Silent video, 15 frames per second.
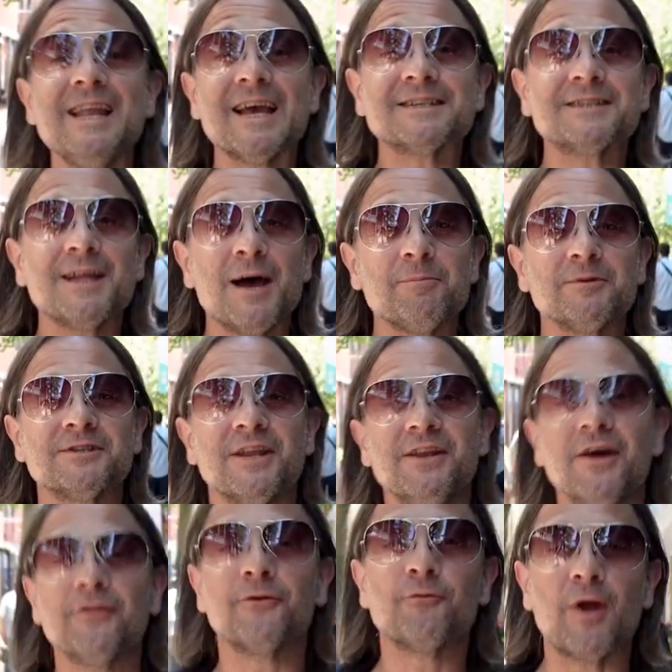next stop is
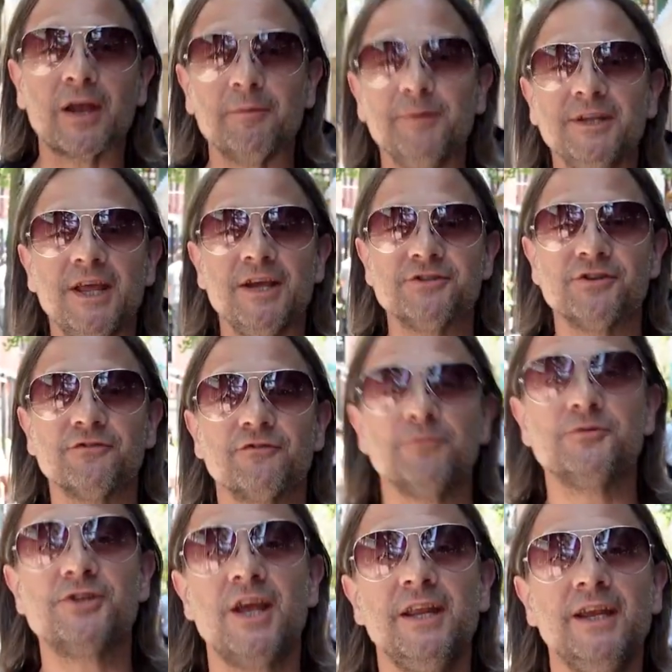another recommendation
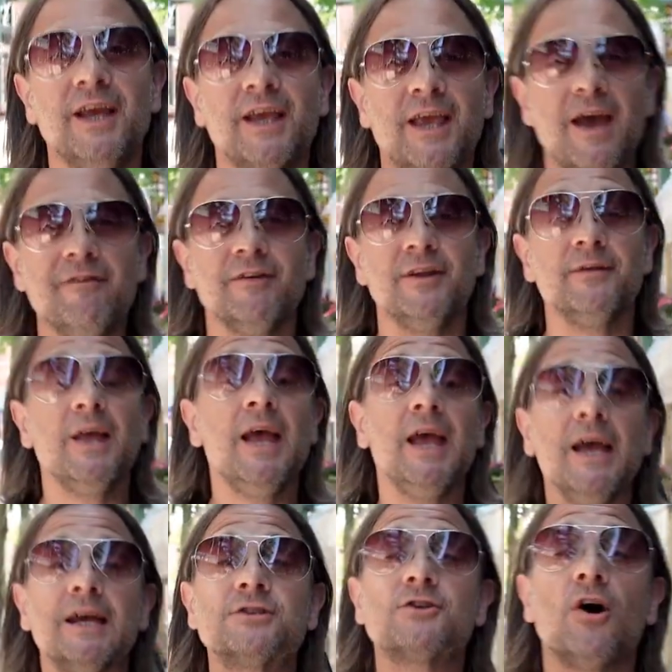from Jenny and Kevin. It's